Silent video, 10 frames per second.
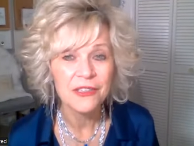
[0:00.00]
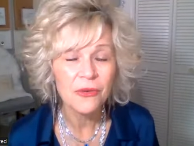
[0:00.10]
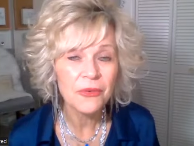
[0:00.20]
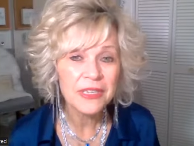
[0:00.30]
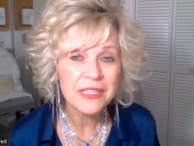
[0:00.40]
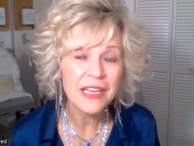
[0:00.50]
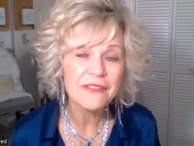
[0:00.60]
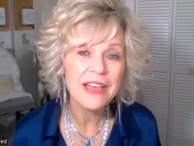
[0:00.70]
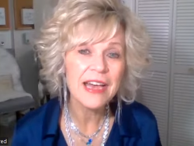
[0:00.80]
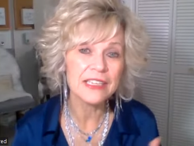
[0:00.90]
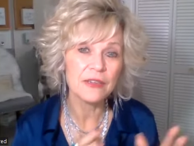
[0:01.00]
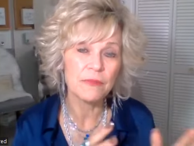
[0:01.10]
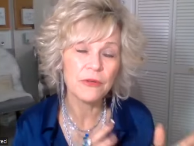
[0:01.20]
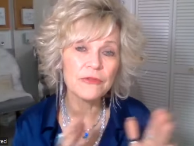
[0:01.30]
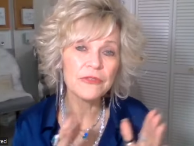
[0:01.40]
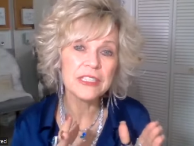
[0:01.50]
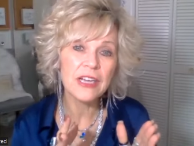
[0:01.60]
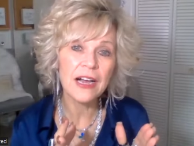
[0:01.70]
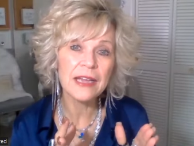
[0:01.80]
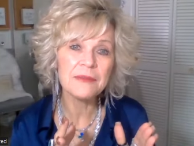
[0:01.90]
So we love that. It's a perfect
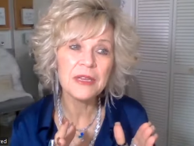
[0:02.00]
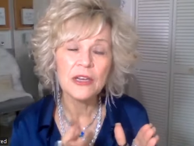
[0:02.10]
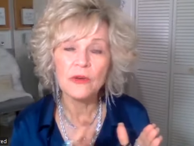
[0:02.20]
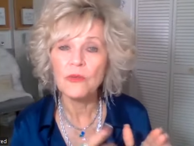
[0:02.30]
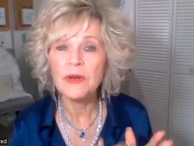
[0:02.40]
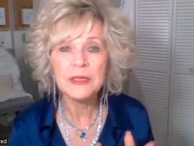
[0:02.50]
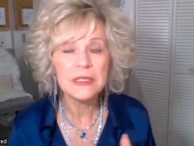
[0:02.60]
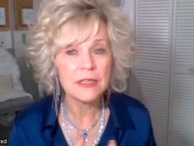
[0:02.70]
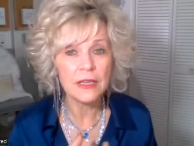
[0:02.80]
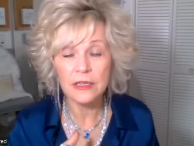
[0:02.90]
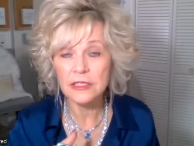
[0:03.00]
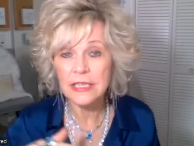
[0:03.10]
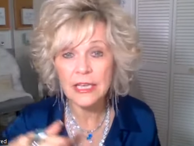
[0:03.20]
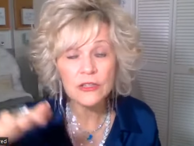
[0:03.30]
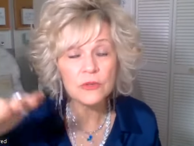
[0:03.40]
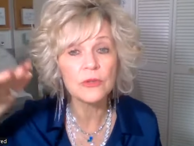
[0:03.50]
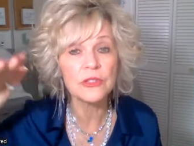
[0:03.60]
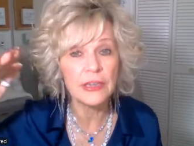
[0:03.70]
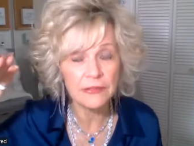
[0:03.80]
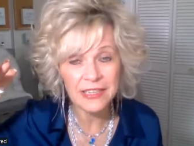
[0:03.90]
time. Women, the sales
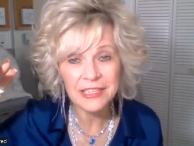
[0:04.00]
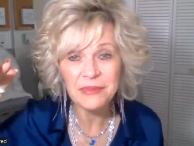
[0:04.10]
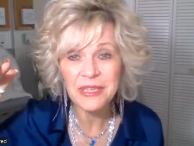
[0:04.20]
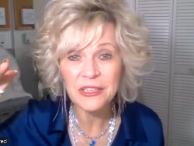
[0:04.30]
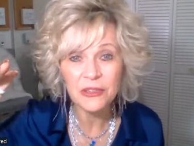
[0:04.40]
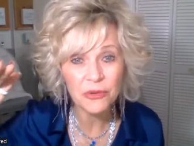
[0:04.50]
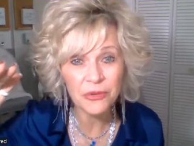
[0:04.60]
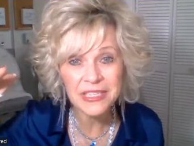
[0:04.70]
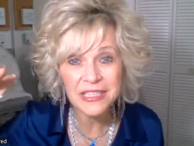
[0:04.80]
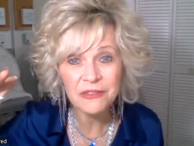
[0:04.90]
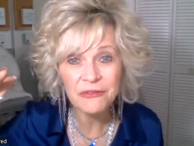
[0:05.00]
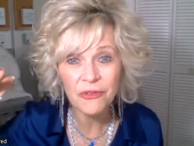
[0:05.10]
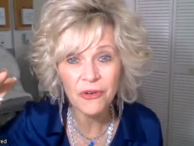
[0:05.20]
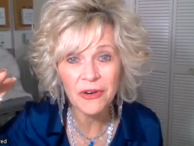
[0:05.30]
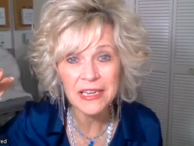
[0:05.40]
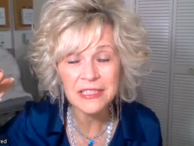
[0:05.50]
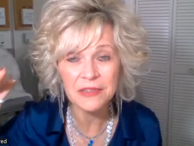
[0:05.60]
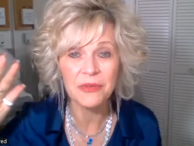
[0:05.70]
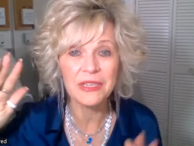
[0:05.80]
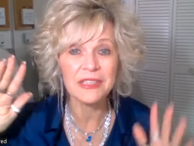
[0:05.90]
will definitely be increasing for
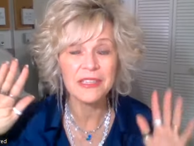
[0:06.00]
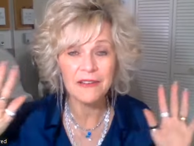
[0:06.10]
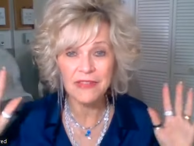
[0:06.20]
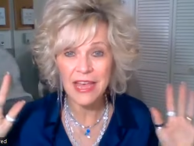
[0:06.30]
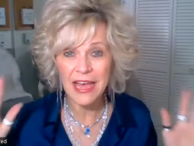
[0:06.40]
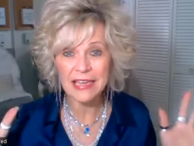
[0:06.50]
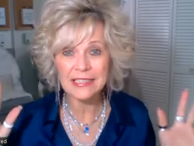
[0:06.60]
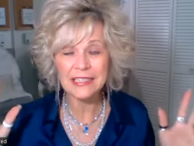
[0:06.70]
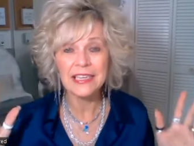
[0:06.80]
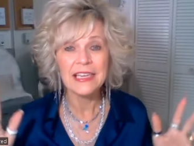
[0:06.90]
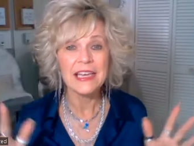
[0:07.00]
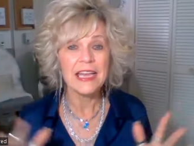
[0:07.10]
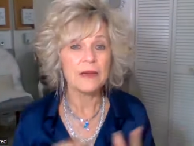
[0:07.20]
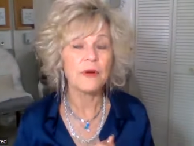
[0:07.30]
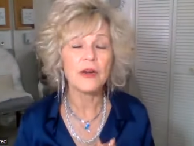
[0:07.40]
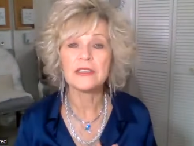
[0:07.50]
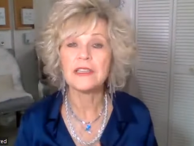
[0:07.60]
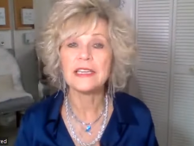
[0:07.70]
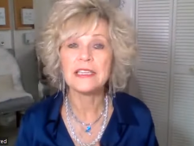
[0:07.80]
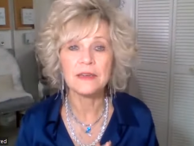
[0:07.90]
us, and we love that. And Park
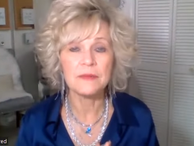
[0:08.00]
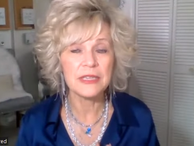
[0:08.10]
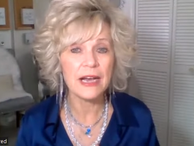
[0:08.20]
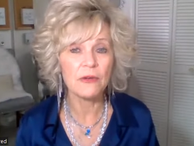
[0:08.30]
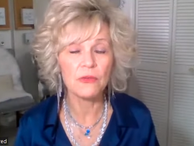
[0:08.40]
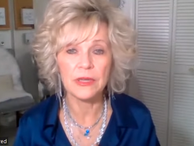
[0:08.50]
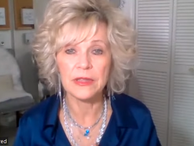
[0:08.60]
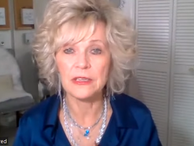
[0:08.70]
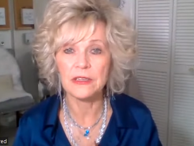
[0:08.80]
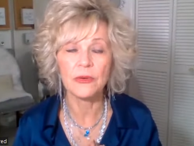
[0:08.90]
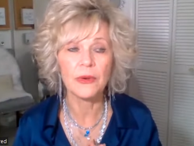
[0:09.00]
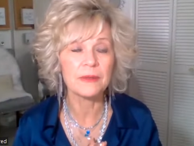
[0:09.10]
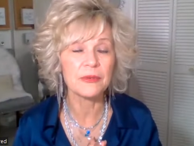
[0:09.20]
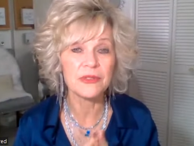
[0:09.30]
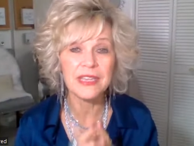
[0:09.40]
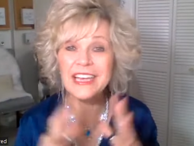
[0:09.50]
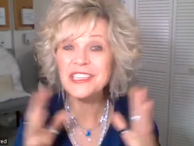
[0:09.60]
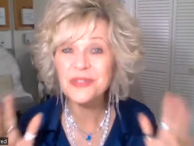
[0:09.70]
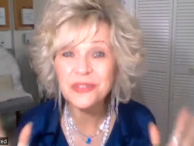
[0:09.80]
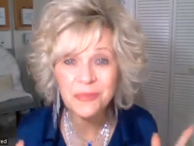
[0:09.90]
Lane comes out with incredible
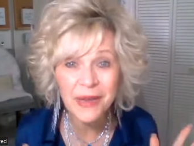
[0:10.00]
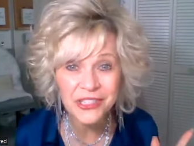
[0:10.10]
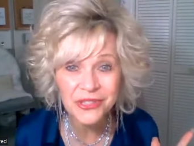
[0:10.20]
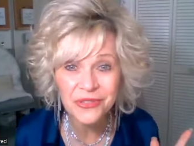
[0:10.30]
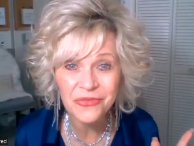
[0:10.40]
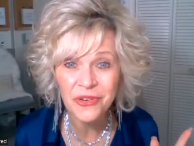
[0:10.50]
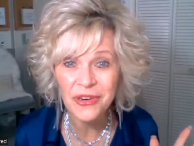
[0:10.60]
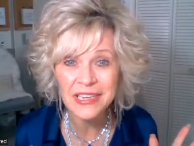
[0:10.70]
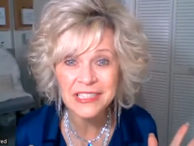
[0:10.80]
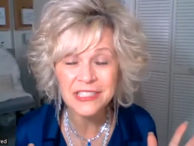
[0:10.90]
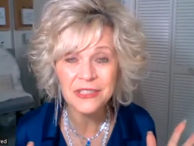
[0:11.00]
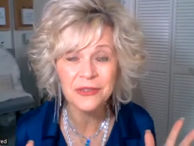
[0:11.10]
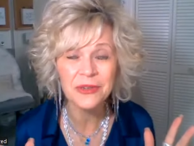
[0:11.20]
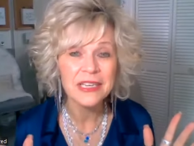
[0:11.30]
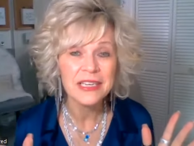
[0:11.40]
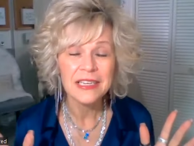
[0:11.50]
extra specials for us to